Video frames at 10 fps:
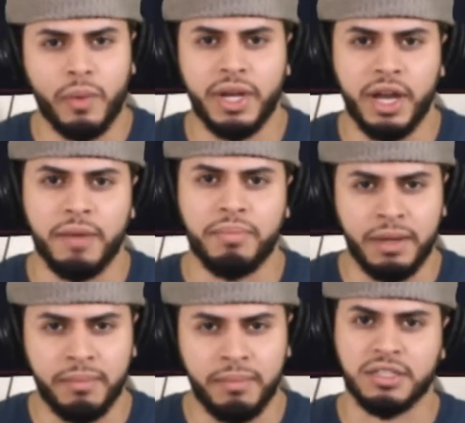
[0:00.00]
growing up
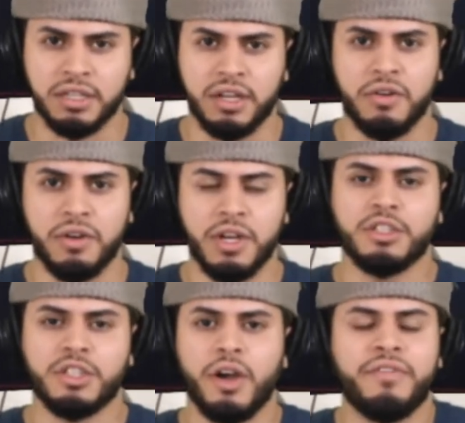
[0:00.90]
in Mexico.
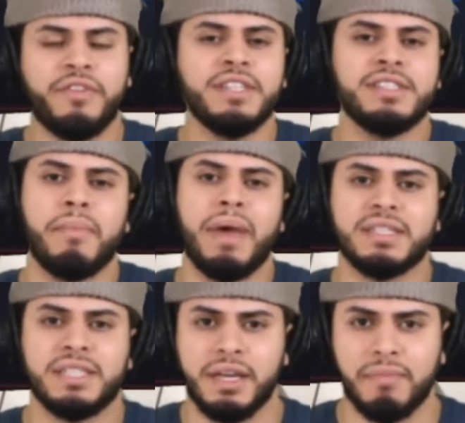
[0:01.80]
So if he's the
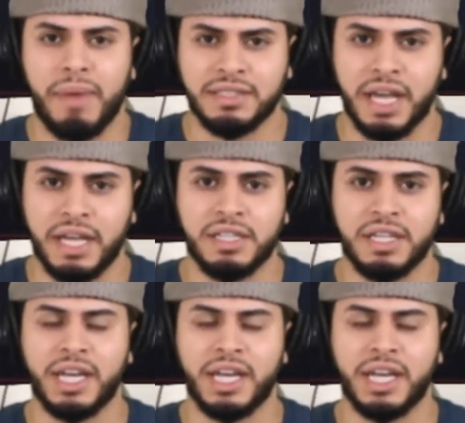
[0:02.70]
Mexican Mike Tyson,